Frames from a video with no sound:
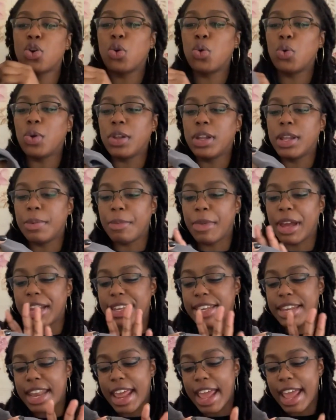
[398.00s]
calling my
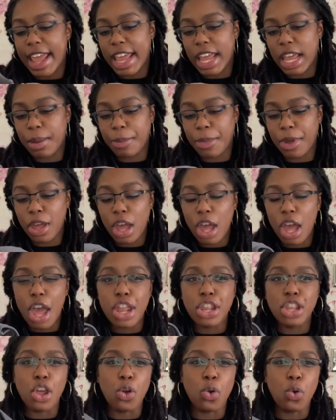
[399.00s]
name.
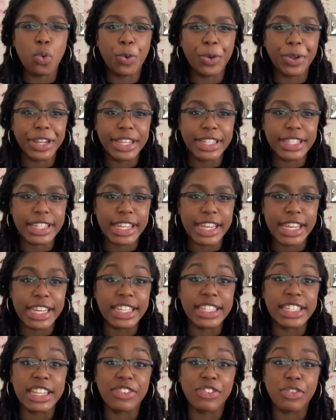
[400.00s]
The quality
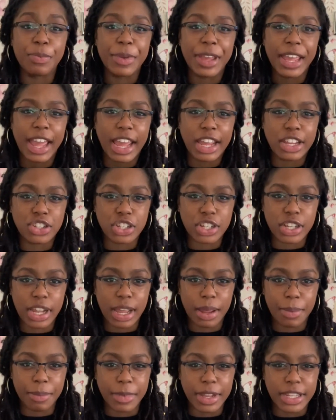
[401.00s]
is giving me
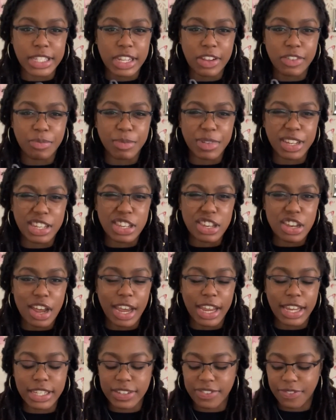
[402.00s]
H&M, it's giving me
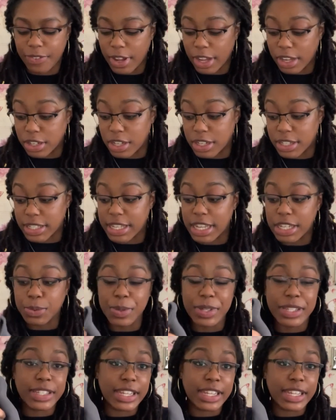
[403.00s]
nice thickness. This was